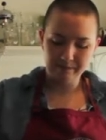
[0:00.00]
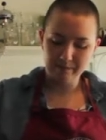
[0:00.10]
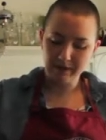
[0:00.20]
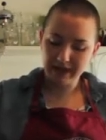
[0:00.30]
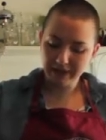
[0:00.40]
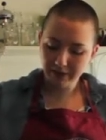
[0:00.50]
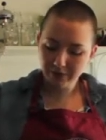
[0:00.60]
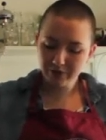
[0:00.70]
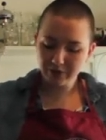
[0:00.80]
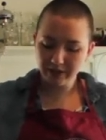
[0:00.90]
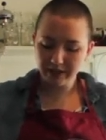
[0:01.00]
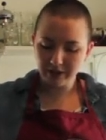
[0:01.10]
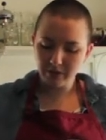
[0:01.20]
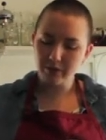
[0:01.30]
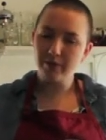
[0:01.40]
But I usually
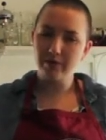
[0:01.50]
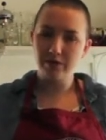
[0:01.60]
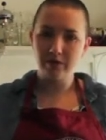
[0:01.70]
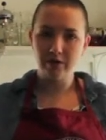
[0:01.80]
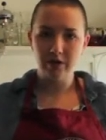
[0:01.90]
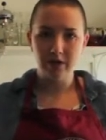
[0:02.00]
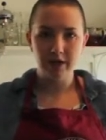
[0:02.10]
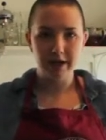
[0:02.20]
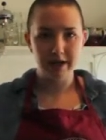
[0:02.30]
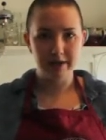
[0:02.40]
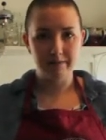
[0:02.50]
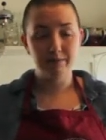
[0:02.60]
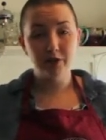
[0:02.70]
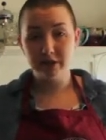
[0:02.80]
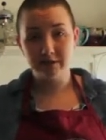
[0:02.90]
use
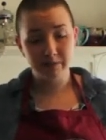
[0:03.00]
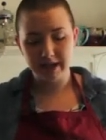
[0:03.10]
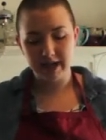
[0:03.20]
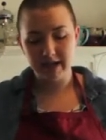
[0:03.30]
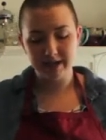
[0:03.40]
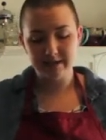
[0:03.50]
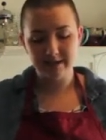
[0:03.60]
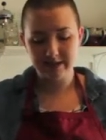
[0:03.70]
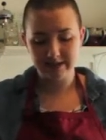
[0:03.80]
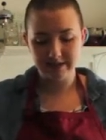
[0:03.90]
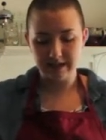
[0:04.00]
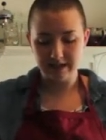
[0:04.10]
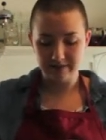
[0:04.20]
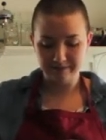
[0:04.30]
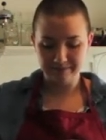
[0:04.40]
just my eyes to see.